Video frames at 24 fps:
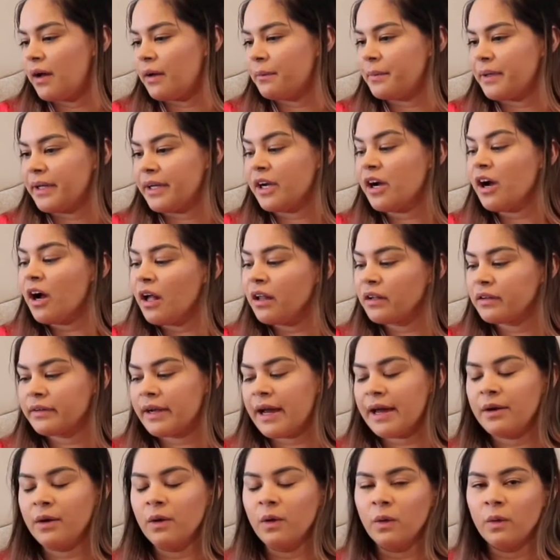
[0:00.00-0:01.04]
In
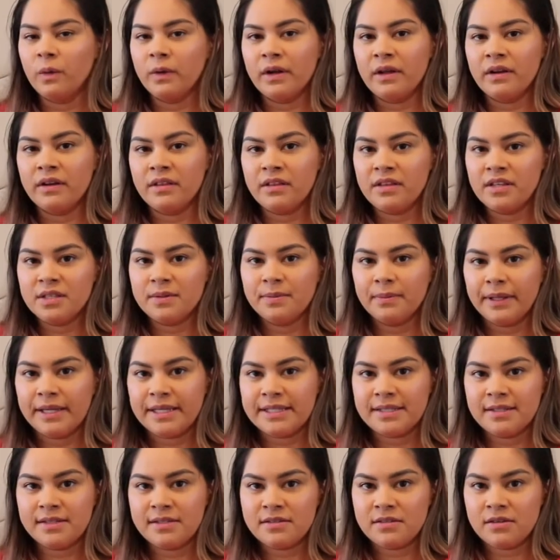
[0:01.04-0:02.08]
Colorado, none of these
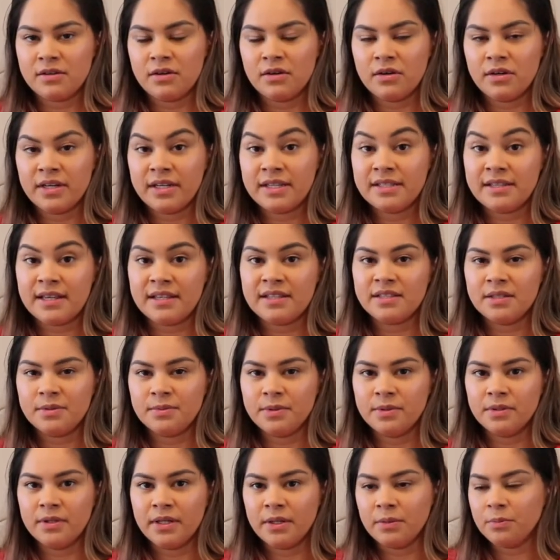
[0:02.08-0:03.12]
places are
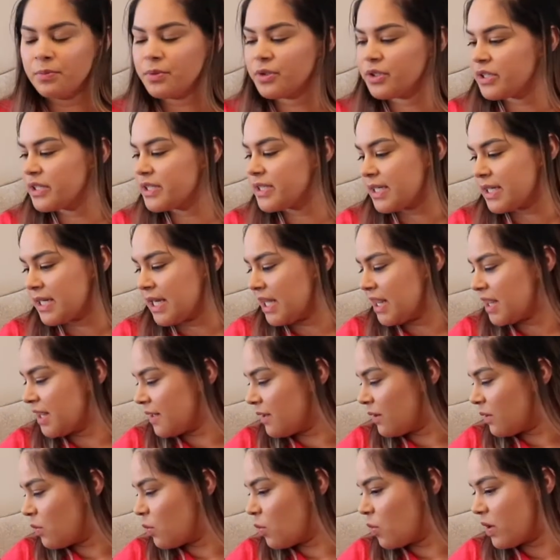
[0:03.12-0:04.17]
accessible in person. I
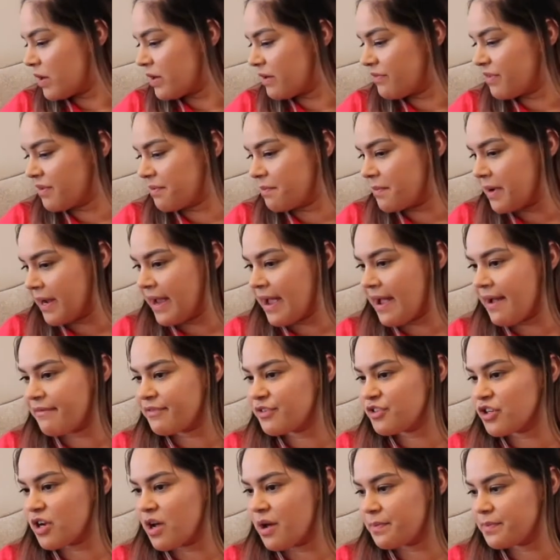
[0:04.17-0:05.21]
think one of them might have
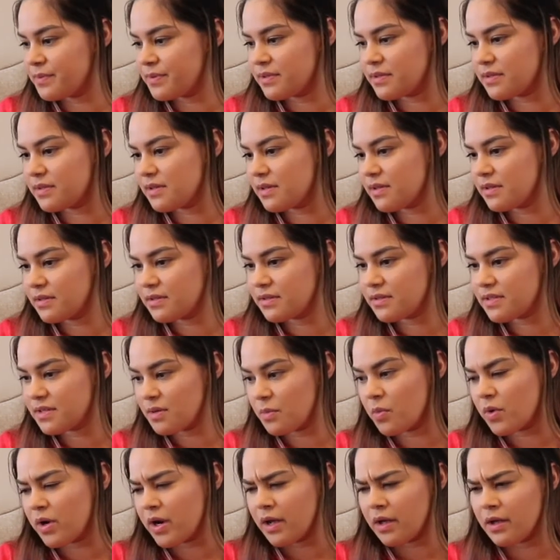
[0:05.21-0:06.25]
shops
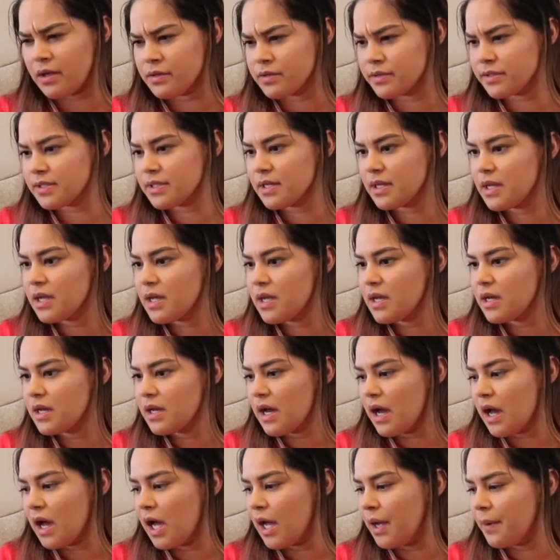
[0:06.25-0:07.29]
somewhere else.
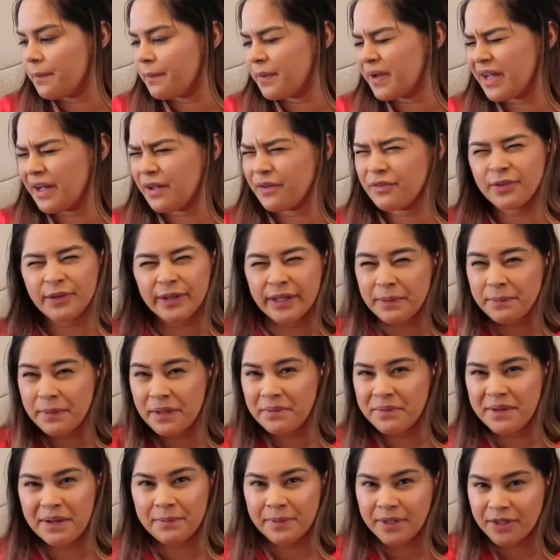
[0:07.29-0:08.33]
California
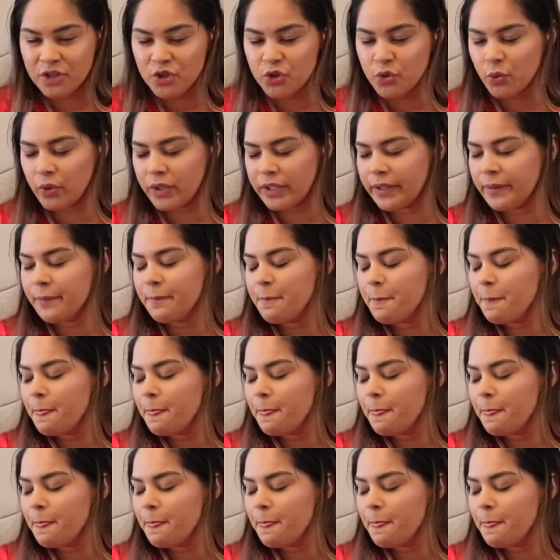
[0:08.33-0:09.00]
maybe, I'm not sure.